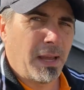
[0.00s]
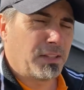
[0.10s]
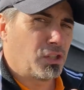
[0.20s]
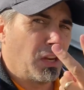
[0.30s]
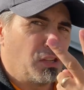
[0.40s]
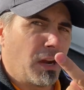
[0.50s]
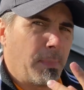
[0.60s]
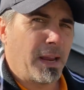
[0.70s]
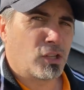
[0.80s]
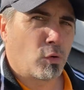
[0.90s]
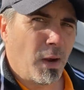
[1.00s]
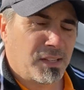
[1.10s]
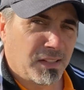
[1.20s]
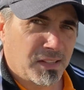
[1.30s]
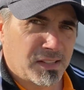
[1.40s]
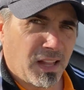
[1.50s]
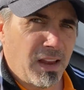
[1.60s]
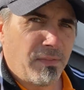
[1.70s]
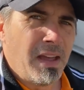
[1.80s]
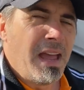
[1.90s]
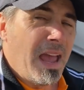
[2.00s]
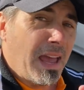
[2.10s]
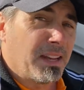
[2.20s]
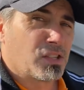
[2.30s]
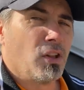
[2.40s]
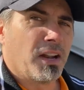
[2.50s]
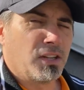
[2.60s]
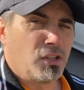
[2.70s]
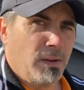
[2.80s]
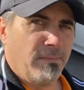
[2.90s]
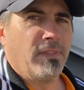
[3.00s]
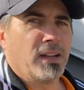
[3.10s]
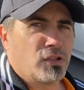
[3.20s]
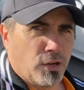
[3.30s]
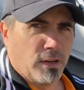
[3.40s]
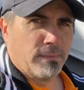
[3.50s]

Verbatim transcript: I had to change airbags twice in its life, and it's not a cheap venture.